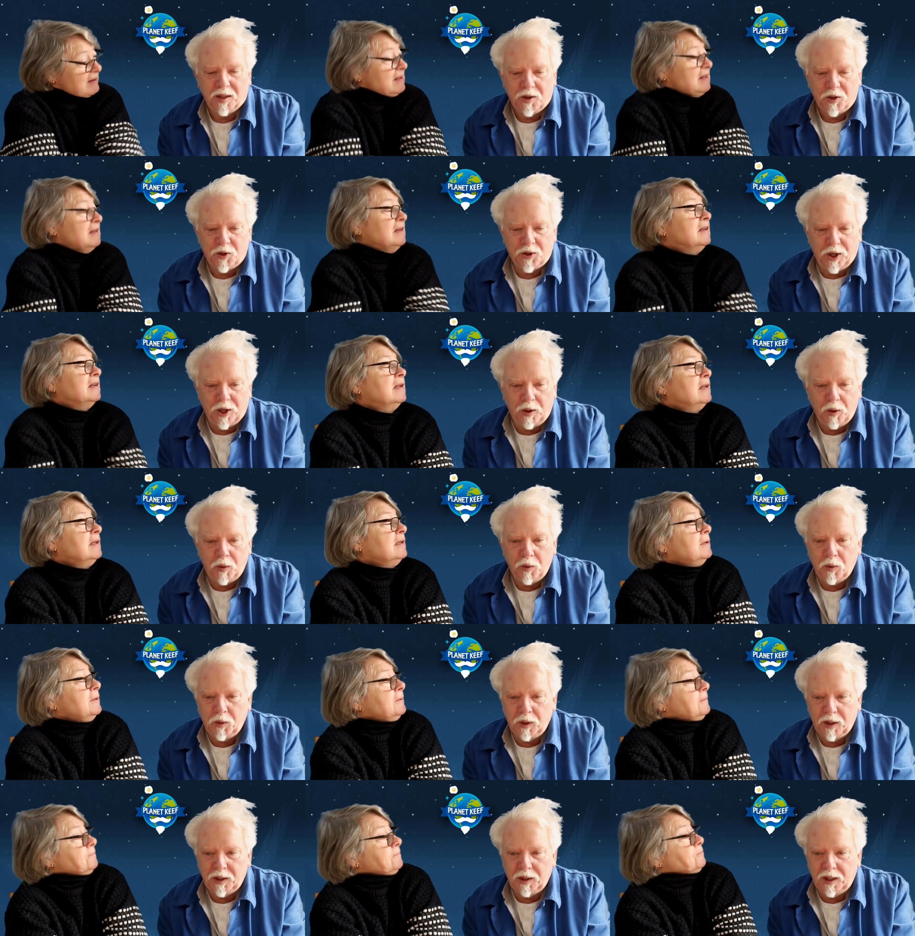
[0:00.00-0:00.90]

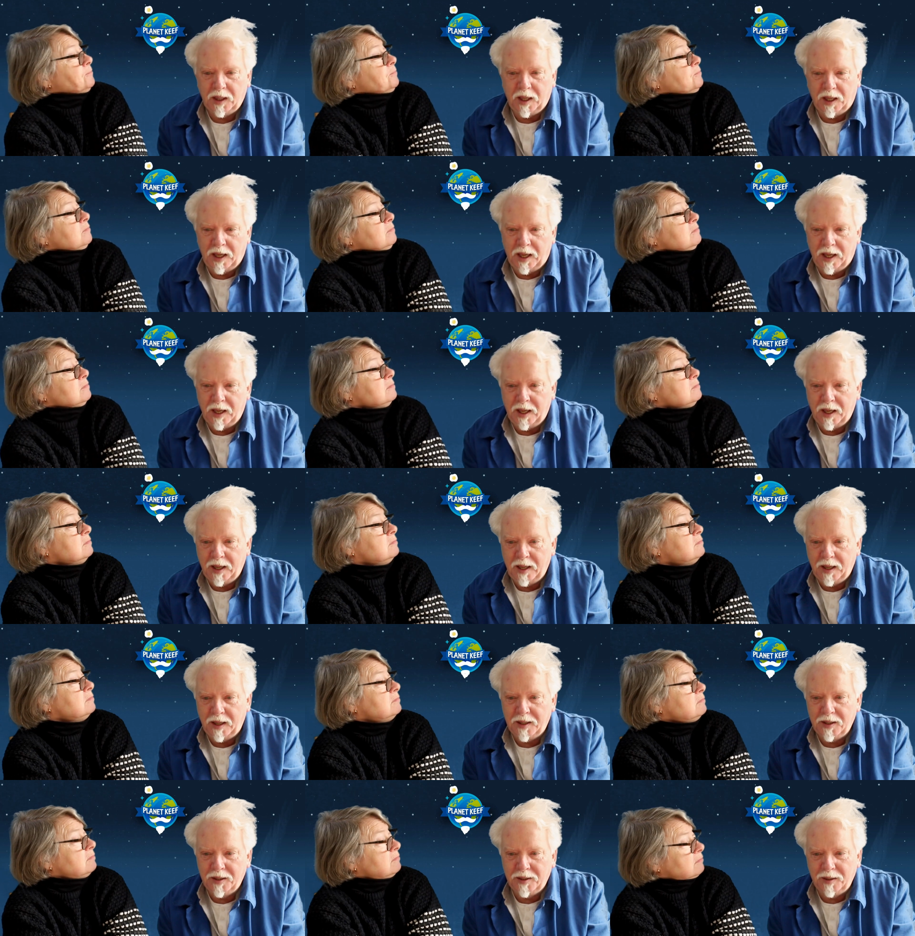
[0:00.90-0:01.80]
Speaker 1: So,
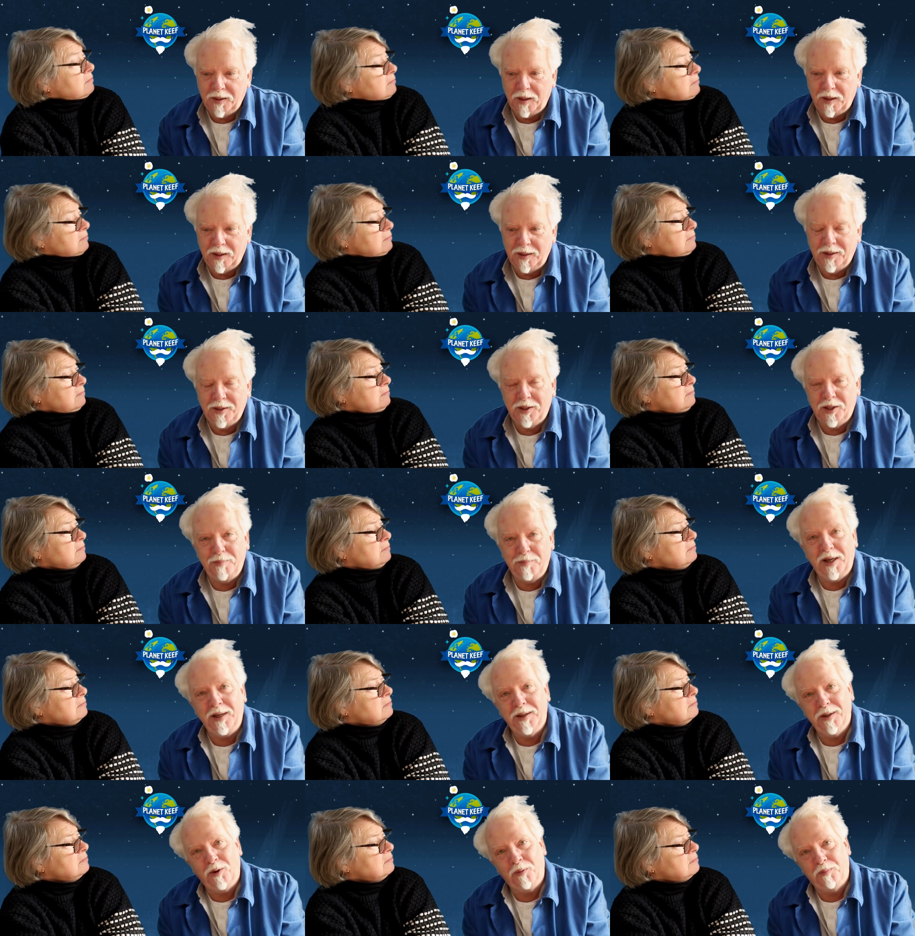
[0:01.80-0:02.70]

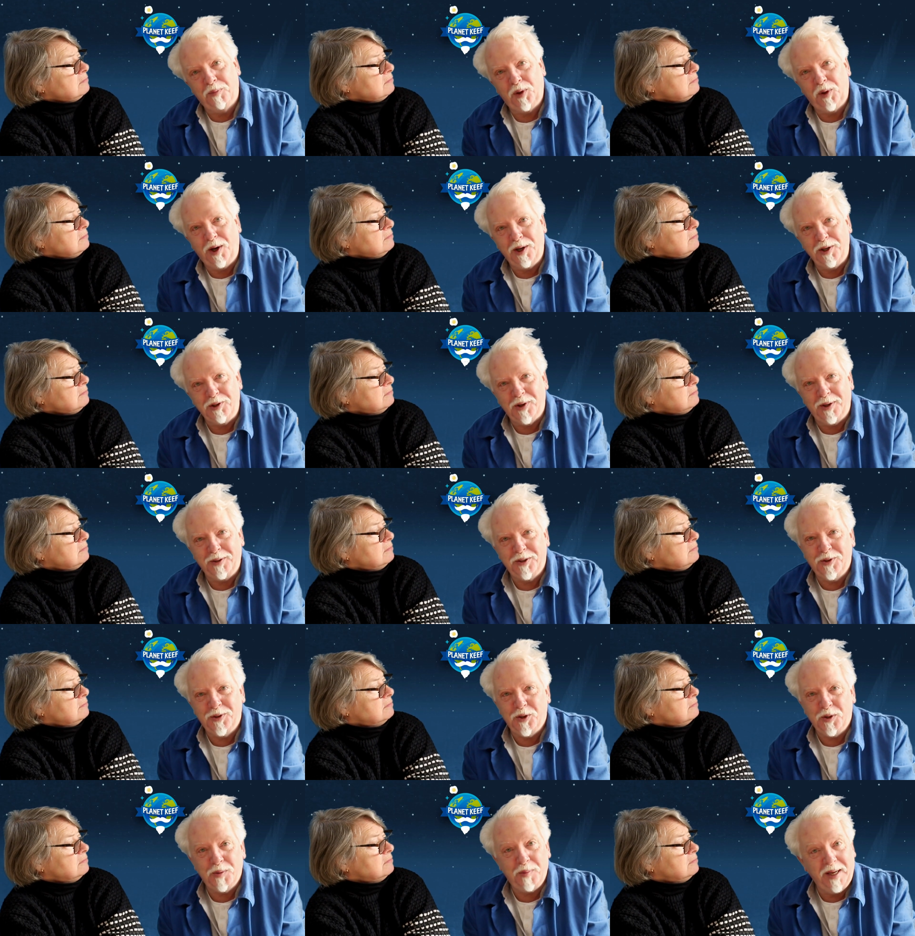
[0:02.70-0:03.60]
depending on price, I
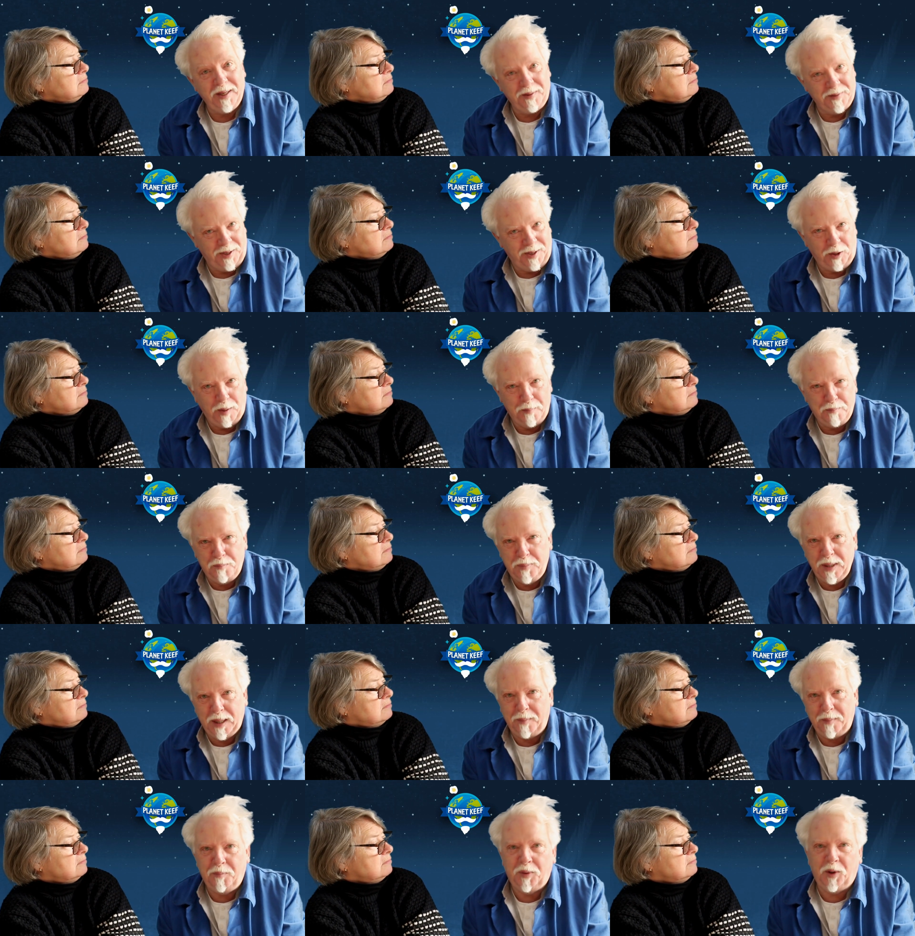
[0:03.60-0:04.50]
suspect they're a
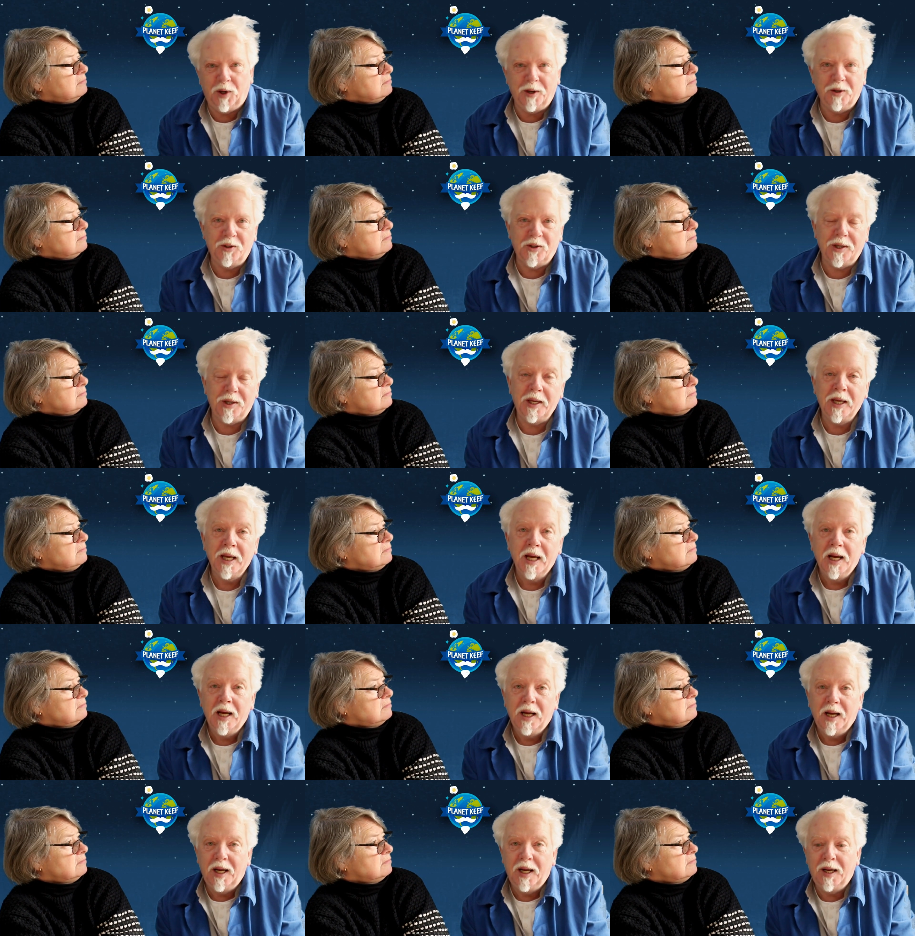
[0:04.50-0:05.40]
bit pricey.
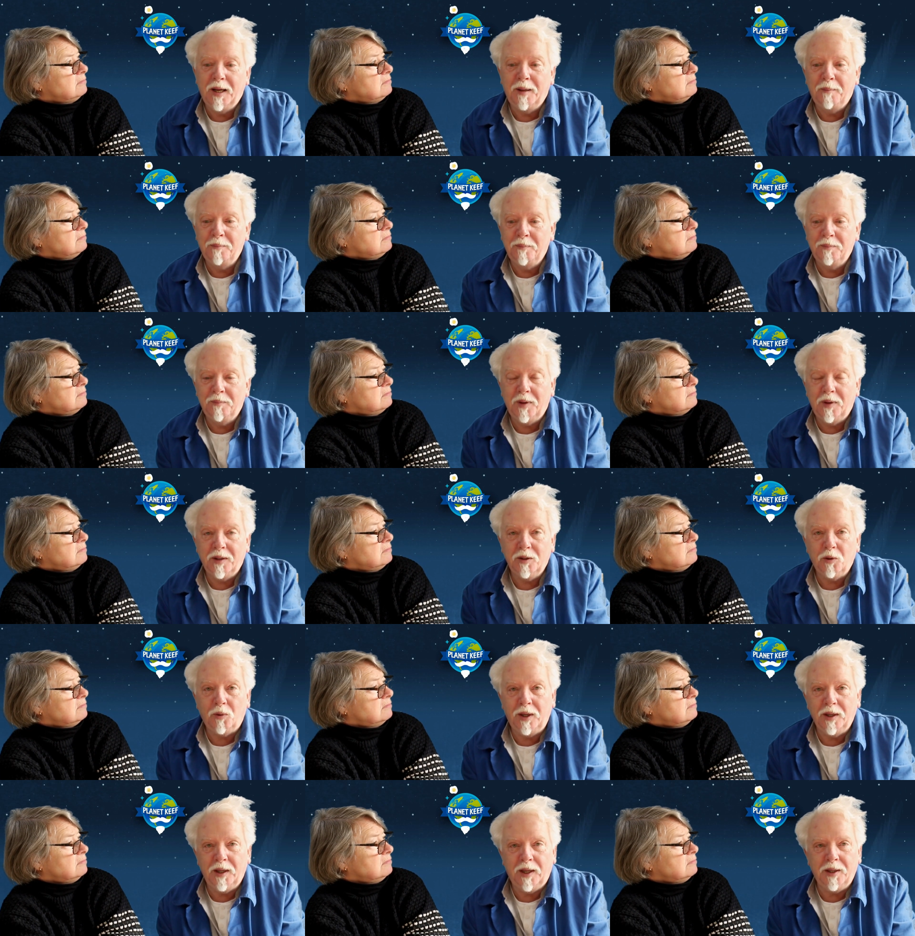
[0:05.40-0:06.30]
I
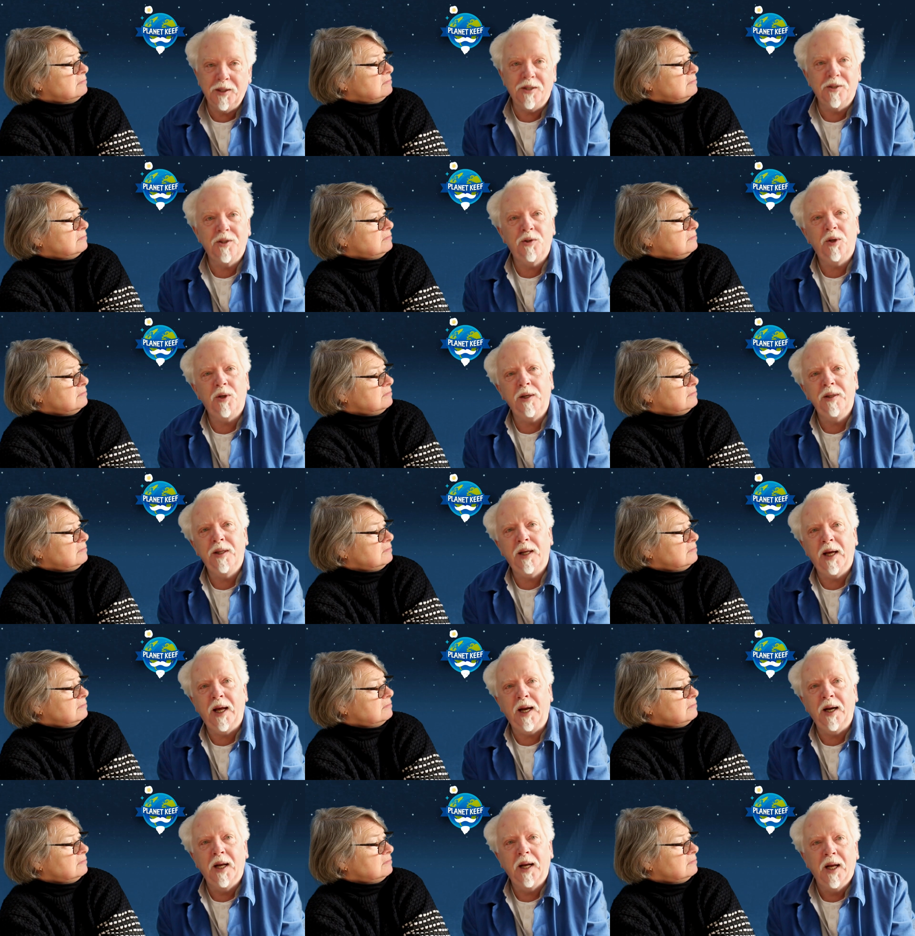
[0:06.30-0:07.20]
quite like to try
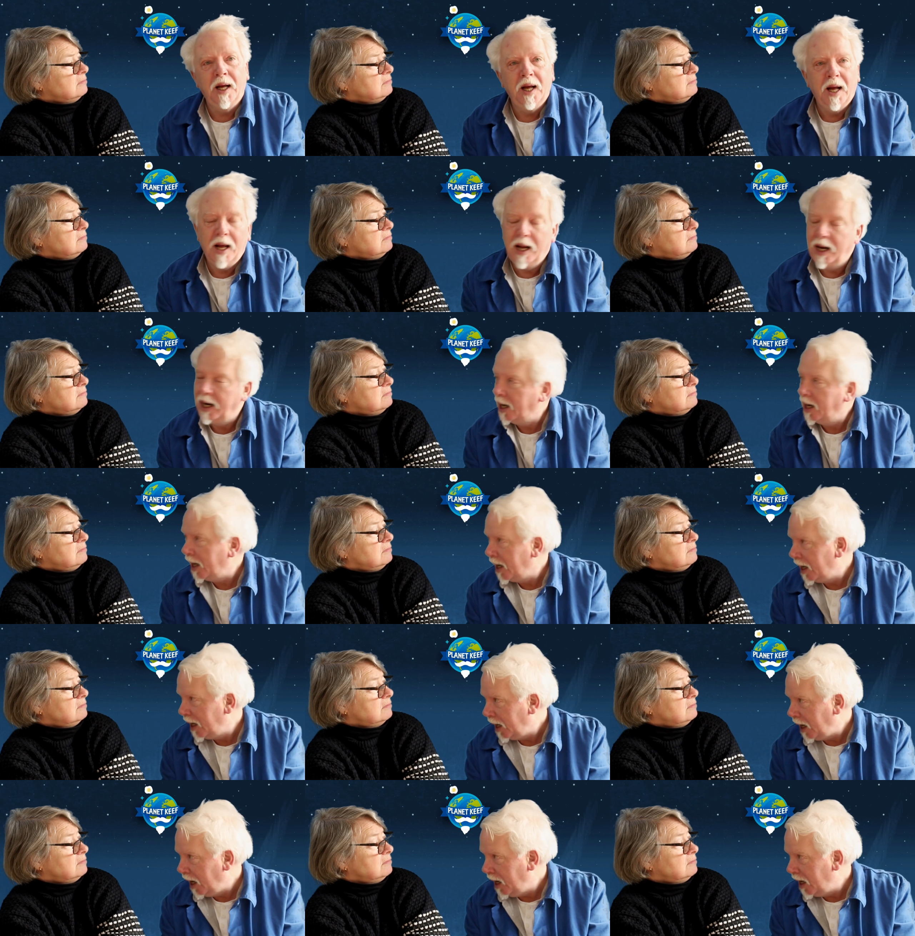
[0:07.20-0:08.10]
that.
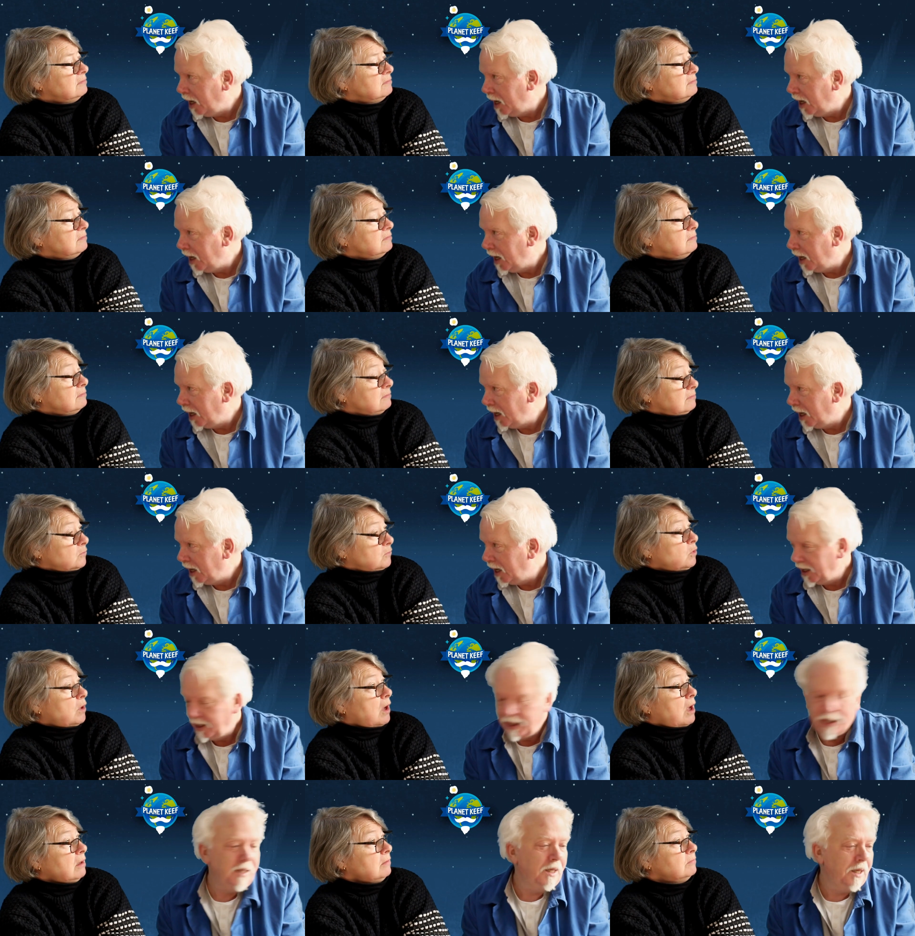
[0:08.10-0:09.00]

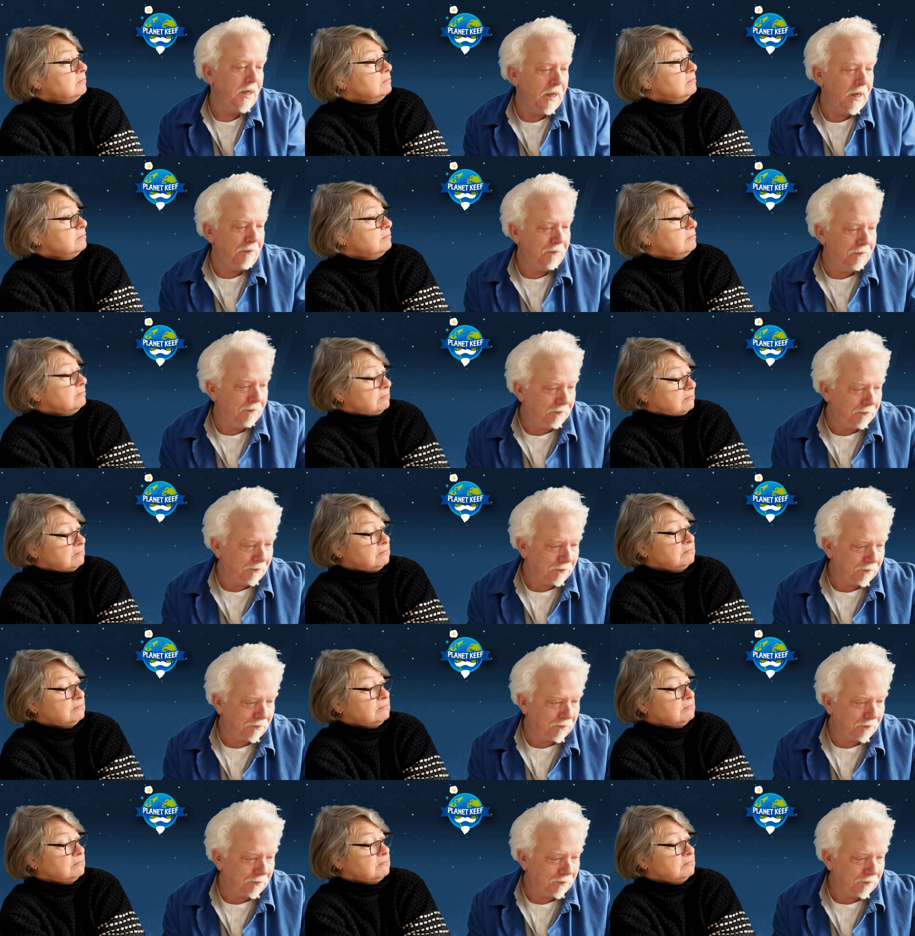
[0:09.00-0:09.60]
Okay. Yep.